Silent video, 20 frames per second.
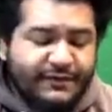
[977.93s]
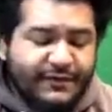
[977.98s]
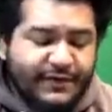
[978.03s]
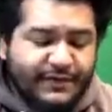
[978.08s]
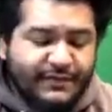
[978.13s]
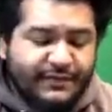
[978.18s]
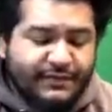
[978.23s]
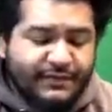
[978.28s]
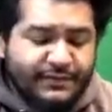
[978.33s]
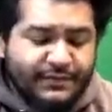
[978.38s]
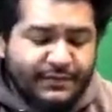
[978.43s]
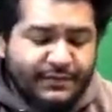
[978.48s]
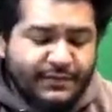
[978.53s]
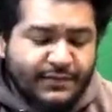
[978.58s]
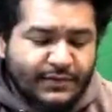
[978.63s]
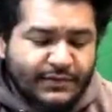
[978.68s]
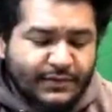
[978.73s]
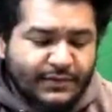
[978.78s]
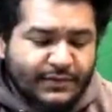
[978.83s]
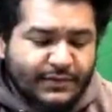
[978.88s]

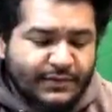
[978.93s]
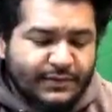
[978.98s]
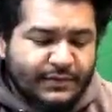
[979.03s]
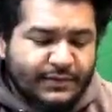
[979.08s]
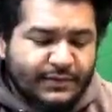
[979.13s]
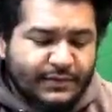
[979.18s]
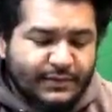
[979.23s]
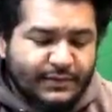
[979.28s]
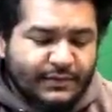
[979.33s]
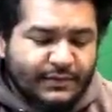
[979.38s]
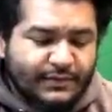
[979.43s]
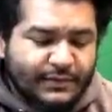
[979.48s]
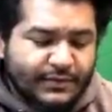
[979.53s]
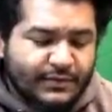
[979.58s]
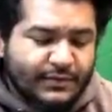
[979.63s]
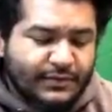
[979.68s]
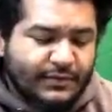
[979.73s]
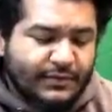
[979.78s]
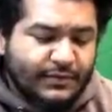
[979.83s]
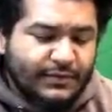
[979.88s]

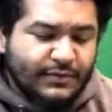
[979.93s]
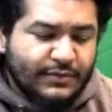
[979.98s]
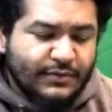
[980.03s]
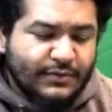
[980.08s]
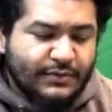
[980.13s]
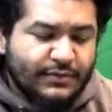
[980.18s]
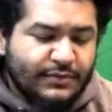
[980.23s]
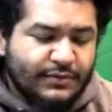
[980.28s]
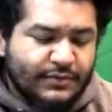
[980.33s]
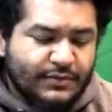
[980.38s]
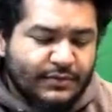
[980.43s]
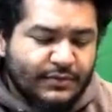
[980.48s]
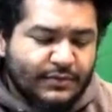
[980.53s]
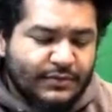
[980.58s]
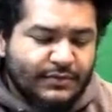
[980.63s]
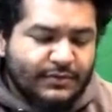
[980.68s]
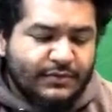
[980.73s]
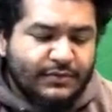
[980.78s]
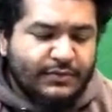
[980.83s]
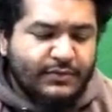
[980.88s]

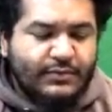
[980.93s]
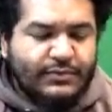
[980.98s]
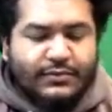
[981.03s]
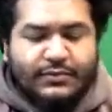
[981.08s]
Nobody speaks.